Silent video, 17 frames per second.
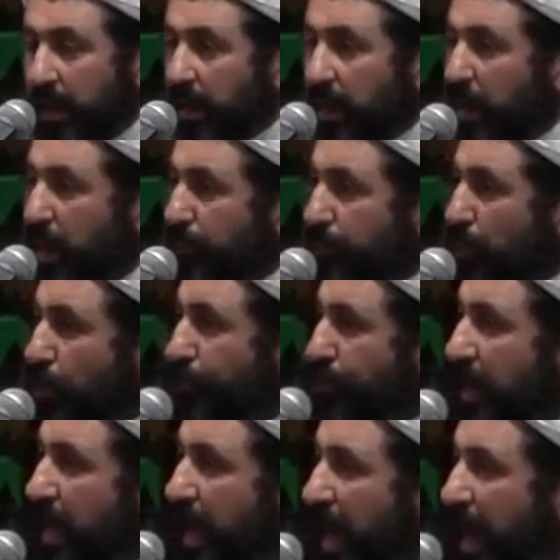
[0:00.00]
If you
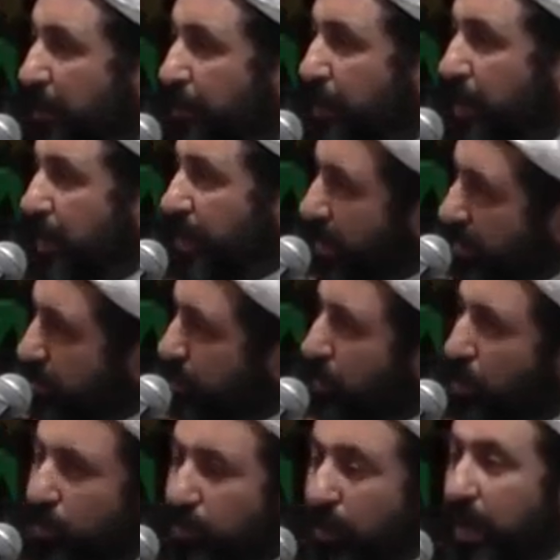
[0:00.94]
feel happy,
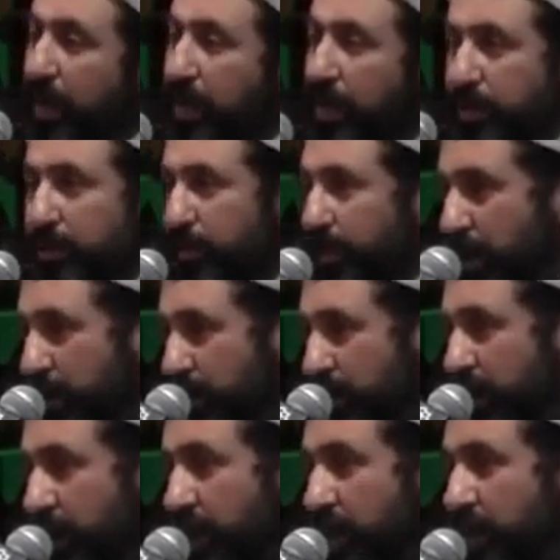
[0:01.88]
speak to Allah subhanahu wa
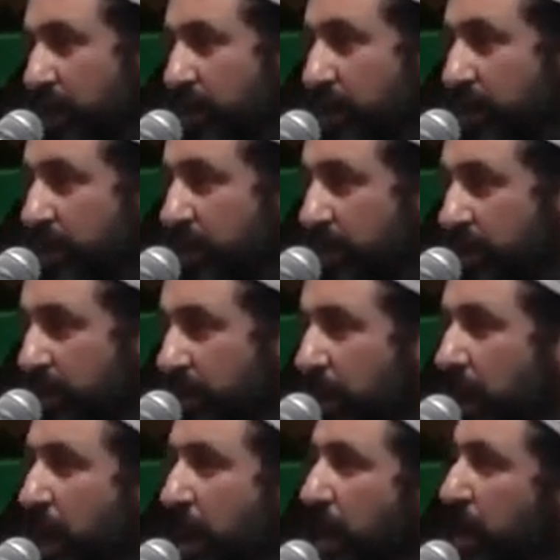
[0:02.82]
ta'ala.
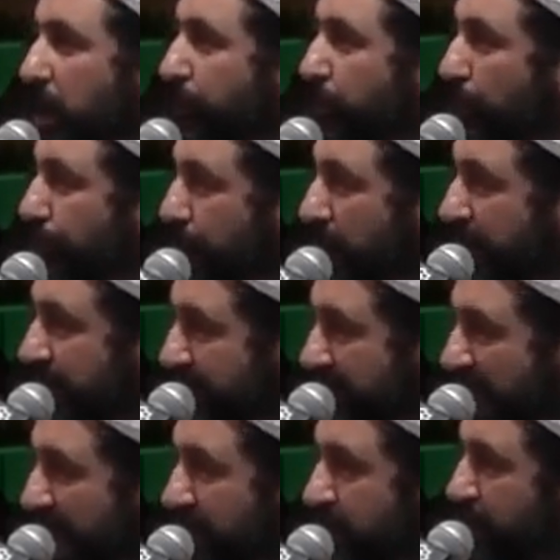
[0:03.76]
If you feel
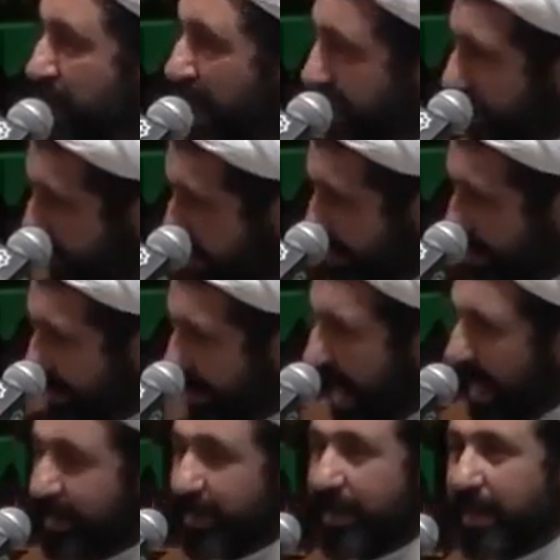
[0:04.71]
sad, make this
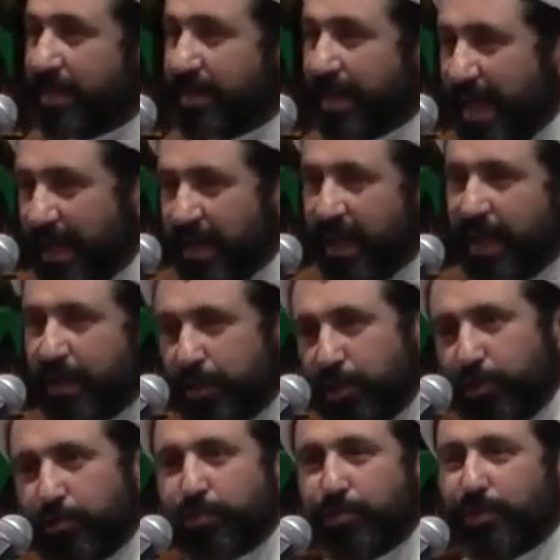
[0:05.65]
sadness an
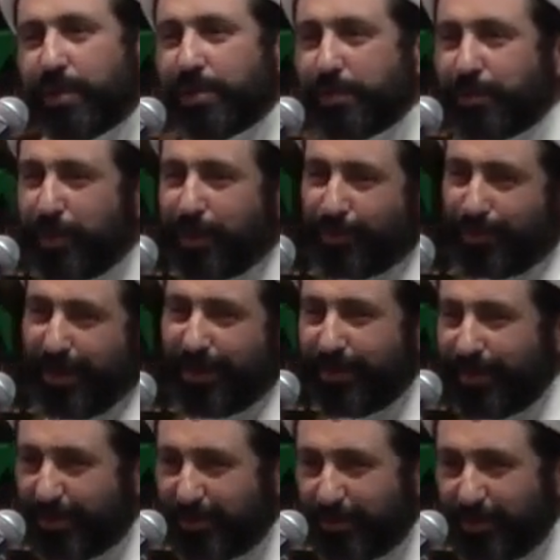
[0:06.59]
excuse to speak to
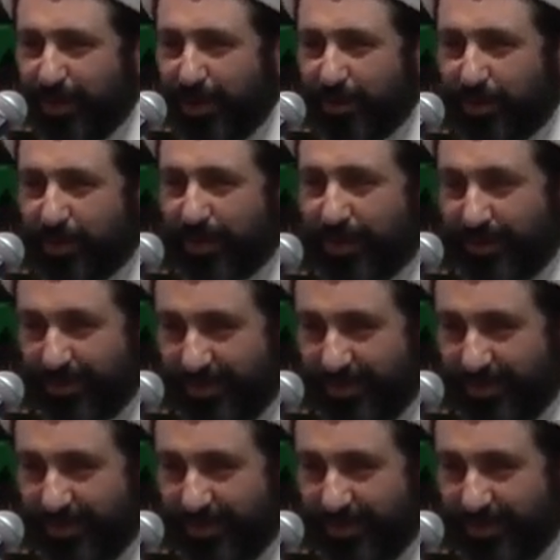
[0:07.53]
Allah subhanahu wa ta'ala.